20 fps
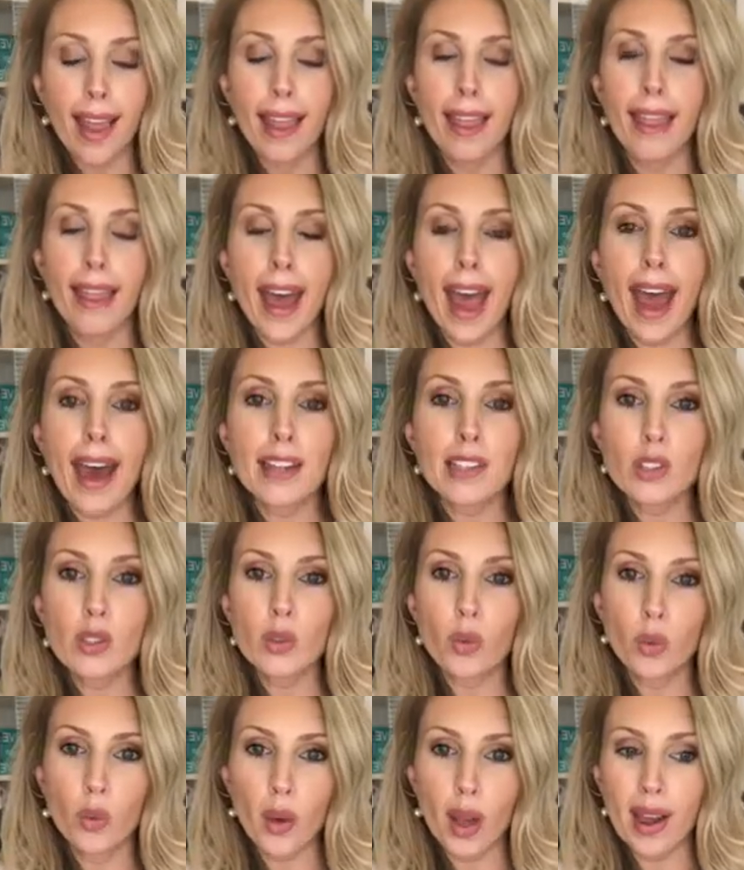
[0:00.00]
that's
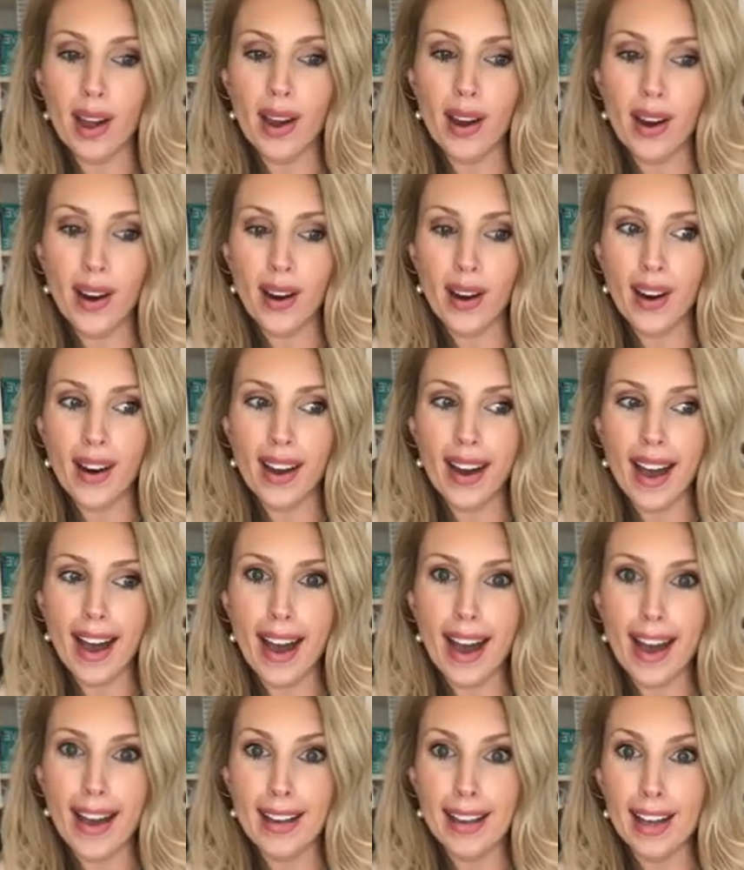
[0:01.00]
where
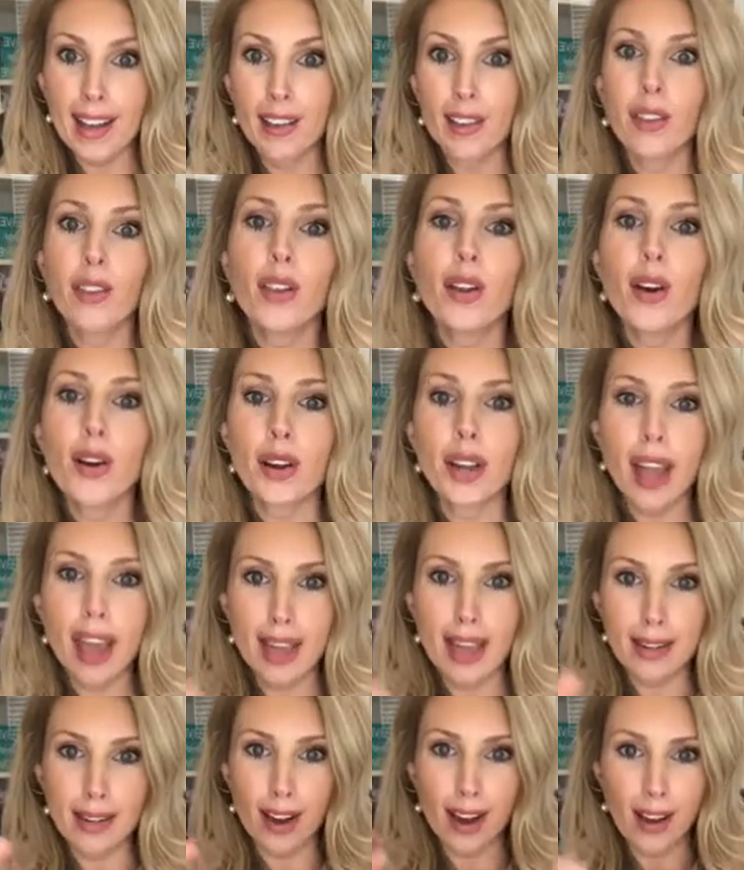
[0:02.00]
I can look
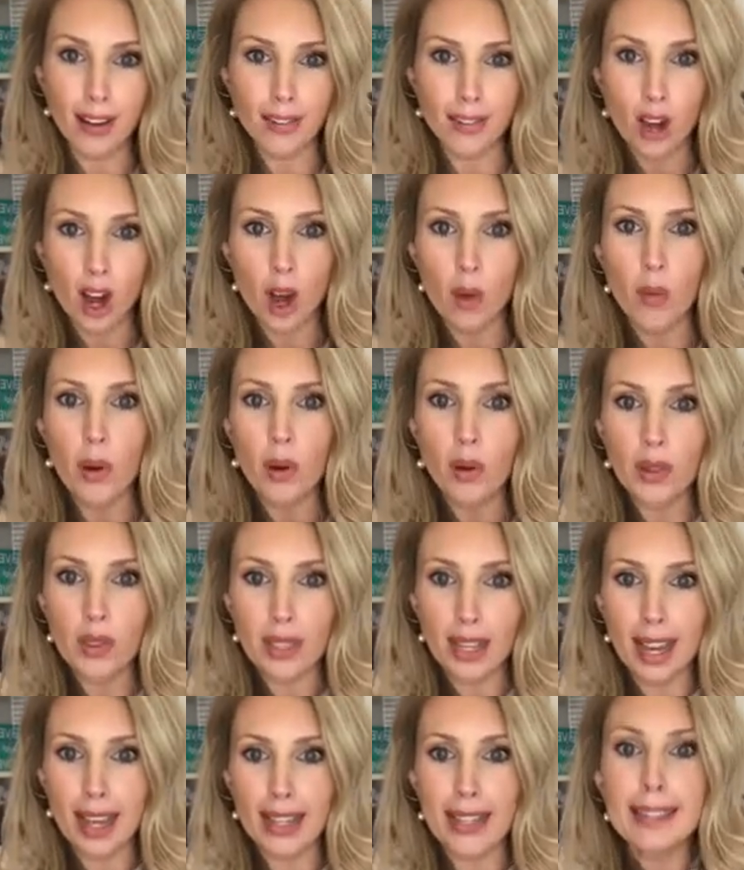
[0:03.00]
and kind of almost
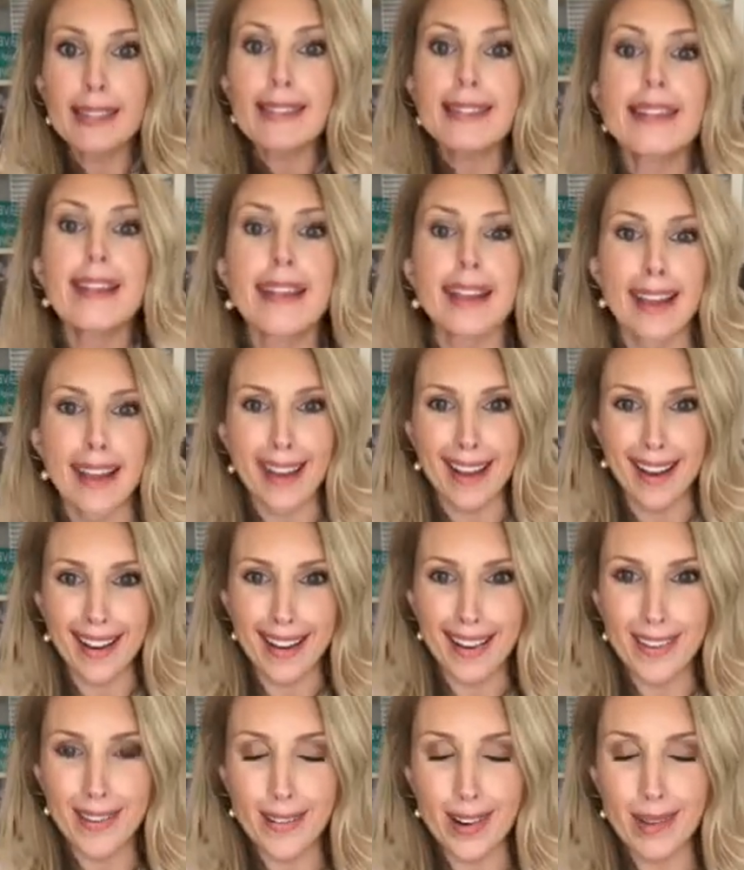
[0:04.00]
sit
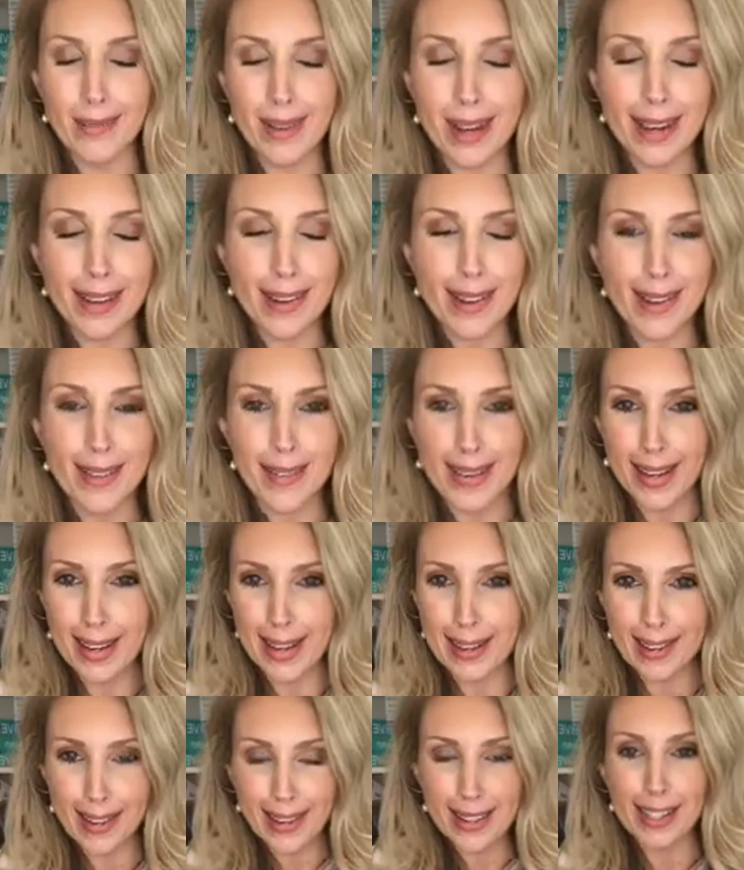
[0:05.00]
in, where I'm like, no,
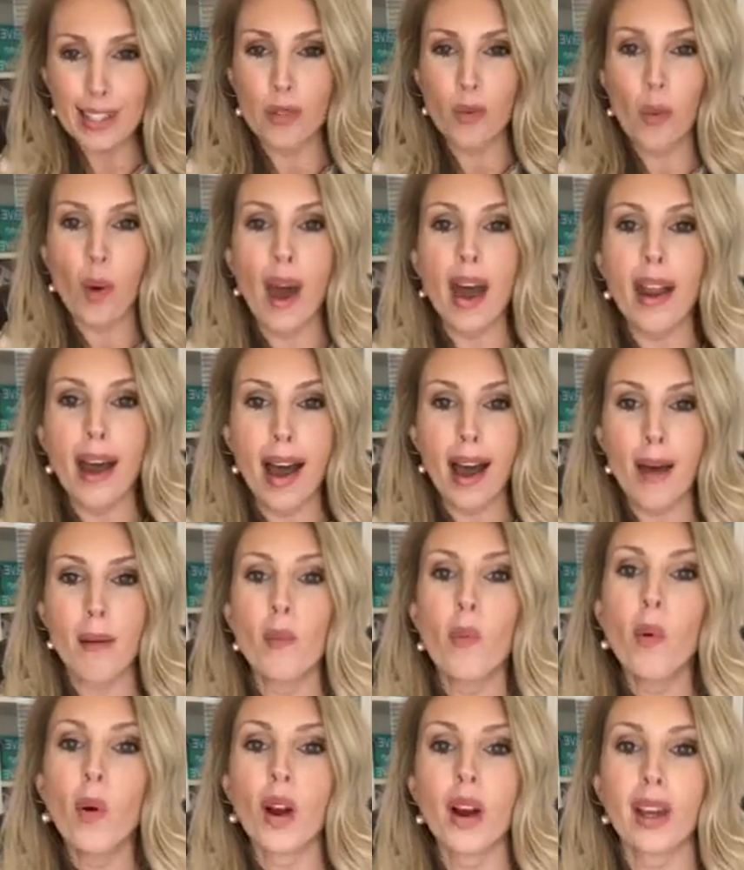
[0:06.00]
here is what
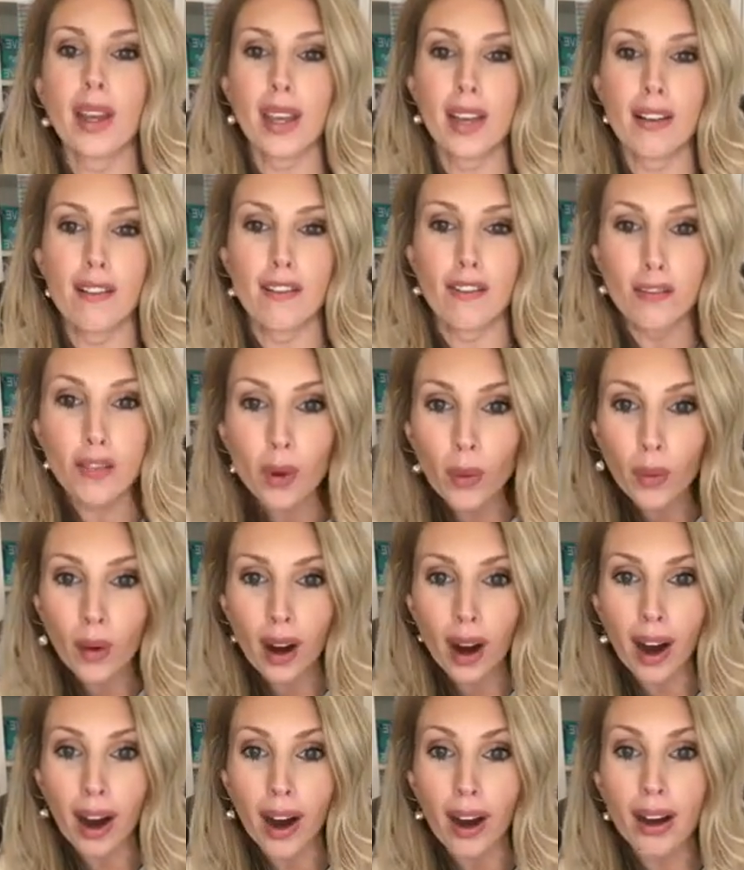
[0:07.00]
I'm working
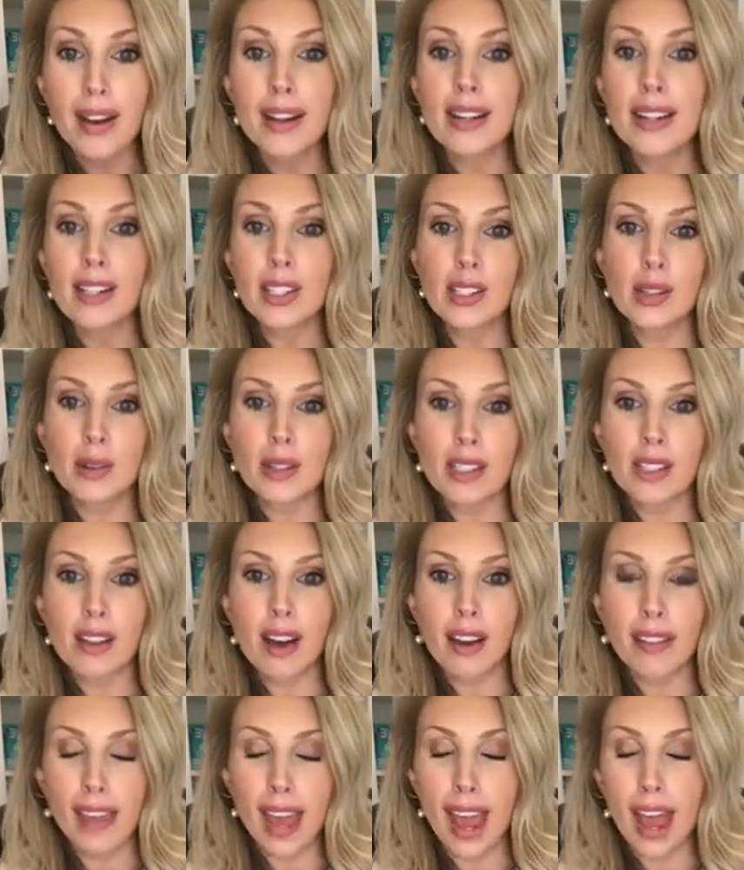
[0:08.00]
for. So it's
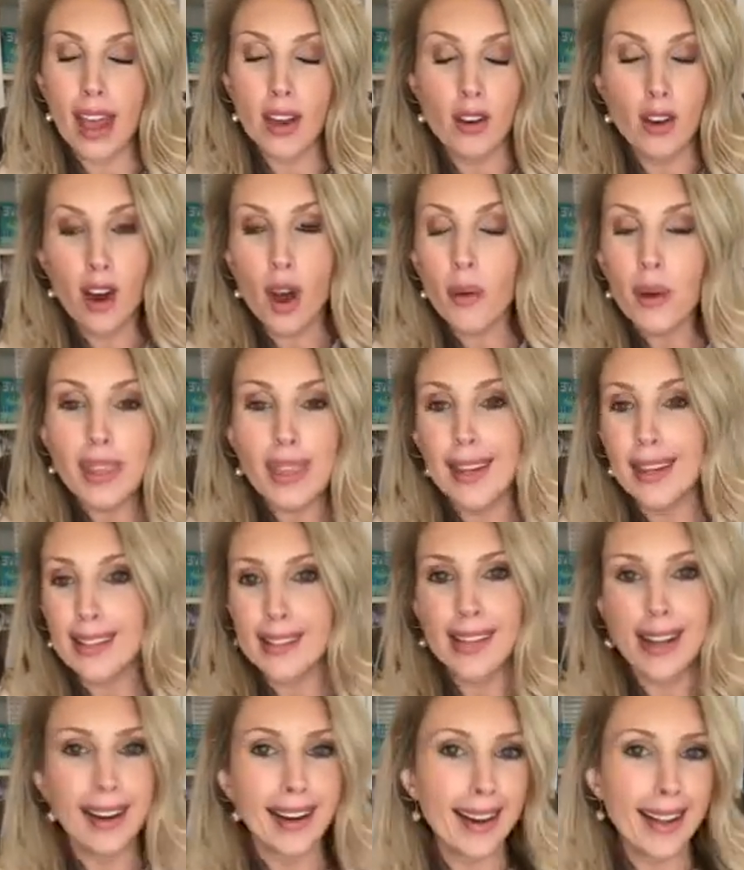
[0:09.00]
not that, knowing that it's
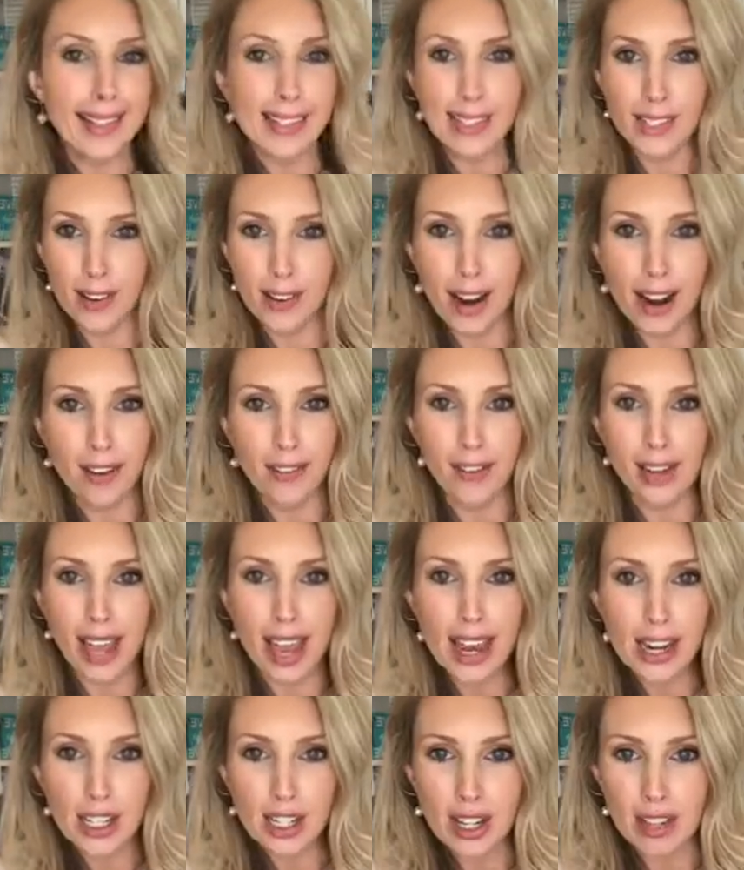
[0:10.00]
not an instant
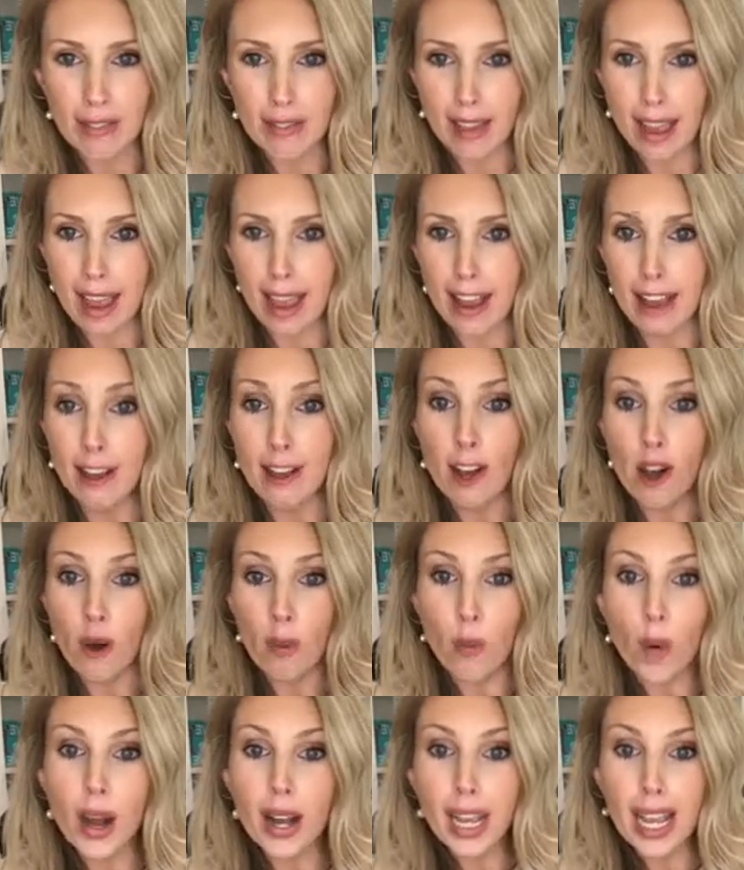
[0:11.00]
gratification thing,
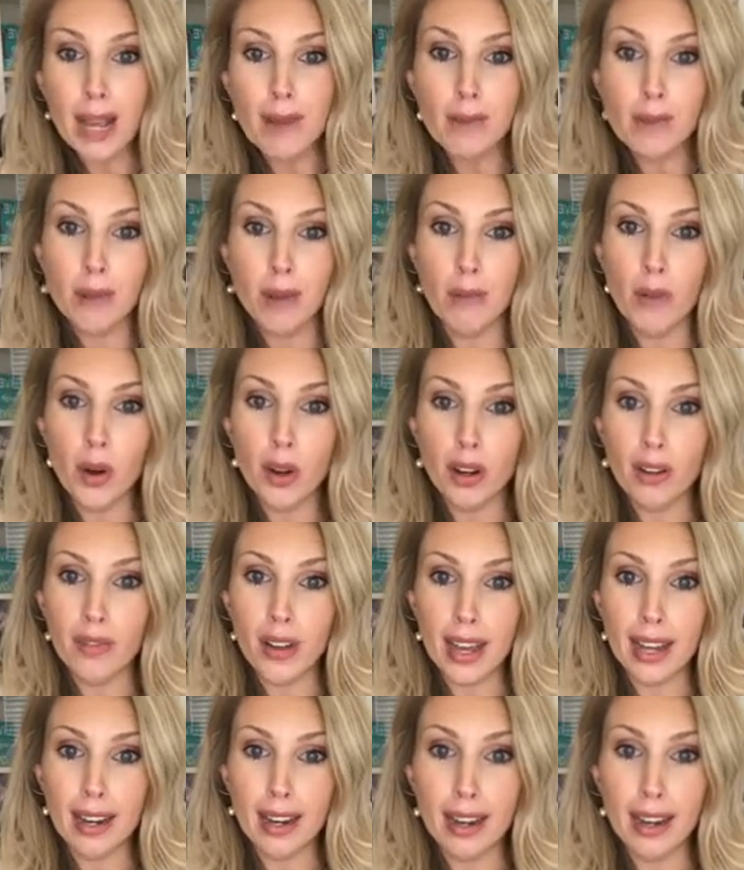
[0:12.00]
what keeps me
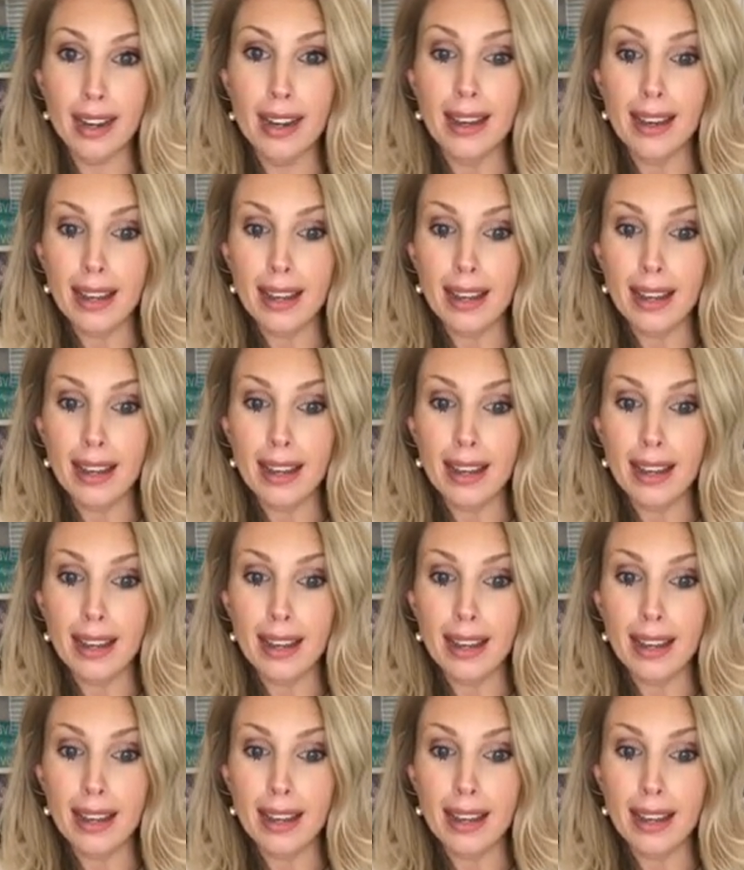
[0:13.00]
motivated